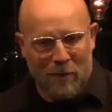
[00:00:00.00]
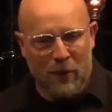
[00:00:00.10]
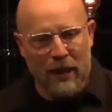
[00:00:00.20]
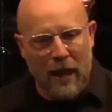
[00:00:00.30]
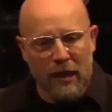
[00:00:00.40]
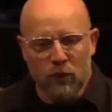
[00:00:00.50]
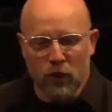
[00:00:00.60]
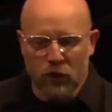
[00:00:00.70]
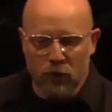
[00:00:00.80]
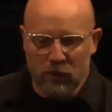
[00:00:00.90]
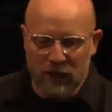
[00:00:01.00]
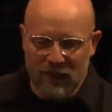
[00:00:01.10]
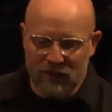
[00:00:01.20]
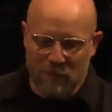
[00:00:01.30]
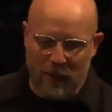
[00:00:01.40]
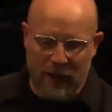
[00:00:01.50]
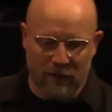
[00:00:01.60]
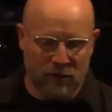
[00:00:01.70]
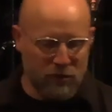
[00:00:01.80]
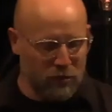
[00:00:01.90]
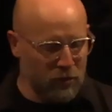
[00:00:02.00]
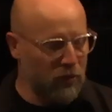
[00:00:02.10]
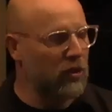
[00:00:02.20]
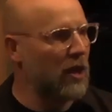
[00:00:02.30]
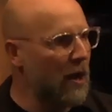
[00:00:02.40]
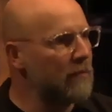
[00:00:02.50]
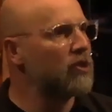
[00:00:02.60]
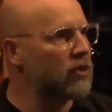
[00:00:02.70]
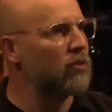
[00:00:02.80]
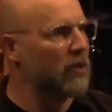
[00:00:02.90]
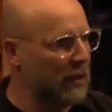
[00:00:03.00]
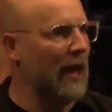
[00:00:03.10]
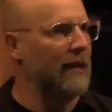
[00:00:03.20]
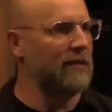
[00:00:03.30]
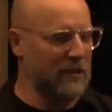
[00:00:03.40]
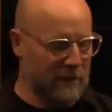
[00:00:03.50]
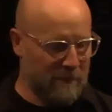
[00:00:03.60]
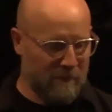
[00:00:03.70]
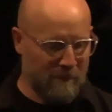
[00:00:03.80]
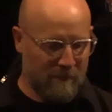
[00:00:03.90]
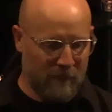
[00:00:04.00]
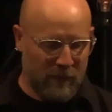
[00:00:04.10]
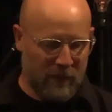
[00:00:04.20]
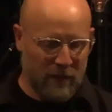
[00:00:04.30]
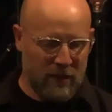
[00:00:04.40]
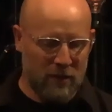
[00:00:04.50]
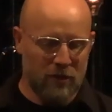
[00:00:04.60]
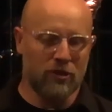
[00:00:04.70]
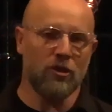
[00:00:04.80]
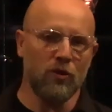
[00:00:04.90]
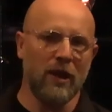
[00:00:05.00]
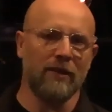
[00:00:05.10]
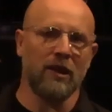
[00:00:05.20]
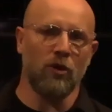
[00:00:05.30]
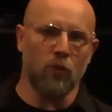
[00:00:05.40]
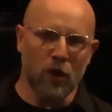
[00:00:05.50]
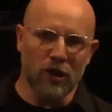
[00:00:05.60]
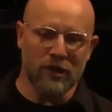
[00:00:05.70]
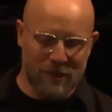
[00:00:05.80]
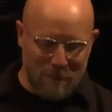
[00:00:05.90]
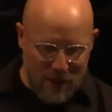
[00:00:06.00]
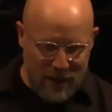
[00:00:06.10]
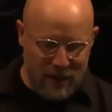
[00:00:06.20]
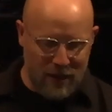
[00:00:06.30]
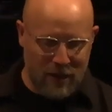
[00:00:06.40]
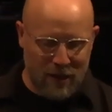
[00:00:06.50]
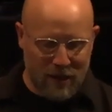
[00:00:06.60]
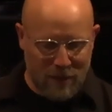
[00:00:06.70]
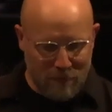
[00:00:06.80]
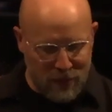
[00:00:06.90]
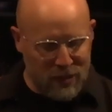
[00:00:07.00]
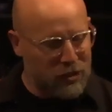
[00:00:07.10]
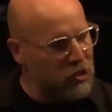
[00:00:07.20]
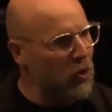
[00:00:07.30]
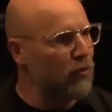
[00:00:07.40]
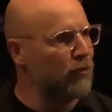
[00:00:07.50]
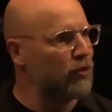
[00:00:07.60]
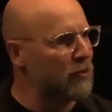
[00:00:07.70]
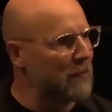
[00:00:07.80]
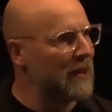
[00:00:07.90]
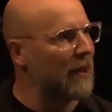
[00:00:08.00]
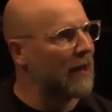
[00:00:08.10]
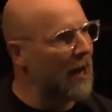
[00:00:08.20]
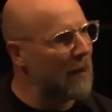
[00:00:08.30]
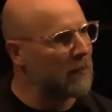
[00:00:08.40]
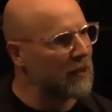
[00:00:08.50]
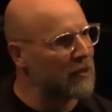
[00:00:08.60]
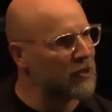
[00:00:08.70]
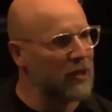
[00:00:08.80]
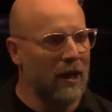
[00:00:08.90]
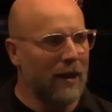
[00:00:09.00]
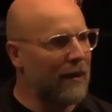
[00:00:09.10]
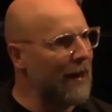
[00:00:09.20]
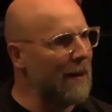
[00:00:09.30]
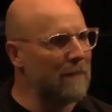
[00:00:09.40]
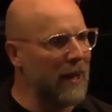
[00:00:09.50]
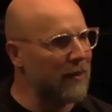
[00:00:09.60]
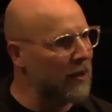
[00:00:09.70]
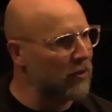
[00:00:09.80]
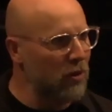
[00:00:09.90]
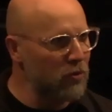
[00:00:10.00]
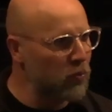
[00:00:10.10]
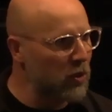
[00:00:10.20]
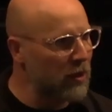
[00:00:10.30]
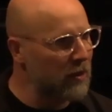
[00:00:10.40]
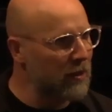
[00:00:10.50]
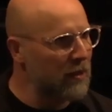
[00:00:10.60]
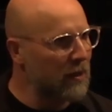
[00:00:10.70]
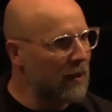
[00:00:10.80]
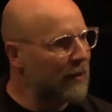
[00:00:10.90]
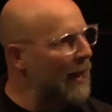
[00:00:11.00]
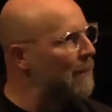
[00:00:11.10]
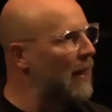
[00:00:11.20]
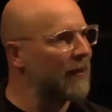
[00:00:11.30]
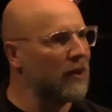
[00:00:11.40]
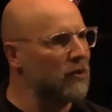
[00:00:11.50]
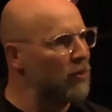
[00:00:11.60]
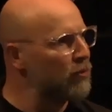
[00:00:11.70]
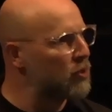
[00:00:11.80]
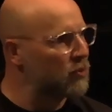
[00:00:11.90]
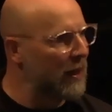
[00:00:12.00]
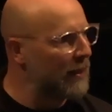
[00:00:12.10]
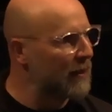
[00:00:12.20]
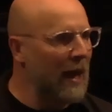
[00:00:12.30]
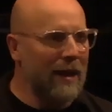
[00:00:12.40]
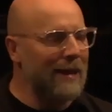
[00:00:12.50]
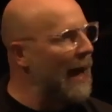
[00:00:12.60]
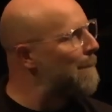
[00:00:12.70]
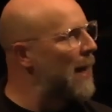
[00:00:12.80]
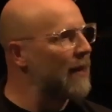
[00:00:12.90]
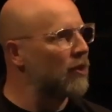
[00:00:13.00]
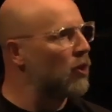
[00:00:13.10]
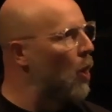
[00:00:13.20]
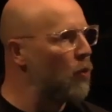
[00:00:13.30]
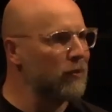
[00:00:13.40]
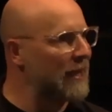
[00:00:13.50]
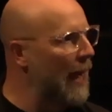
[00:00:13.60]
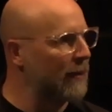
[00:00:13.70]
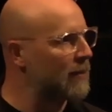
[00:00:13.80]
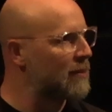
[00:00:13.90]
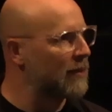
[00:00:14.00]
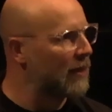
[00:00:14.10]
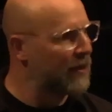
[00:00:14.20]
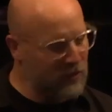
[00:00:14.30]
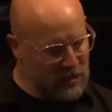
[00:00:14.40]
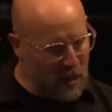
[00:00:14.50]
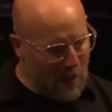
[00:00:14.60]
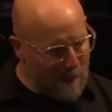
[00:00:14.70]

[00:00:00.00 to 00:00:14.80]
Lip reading: But anyone who lives by the truth comes to the light so that their works may be shown to be accomplished, not by their own work, not by their own strength, not by their own talents and gifts,